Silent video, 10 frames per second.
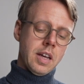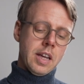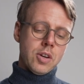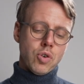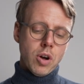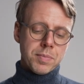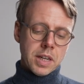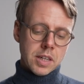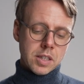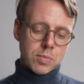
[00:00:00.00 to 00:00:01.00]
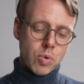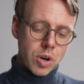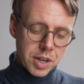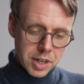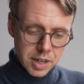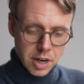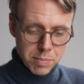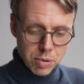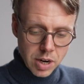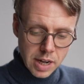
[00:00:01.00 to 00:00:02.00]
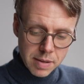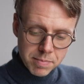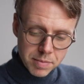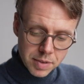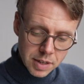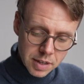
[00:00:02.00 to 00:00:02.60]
a norm that is smaller than r prime,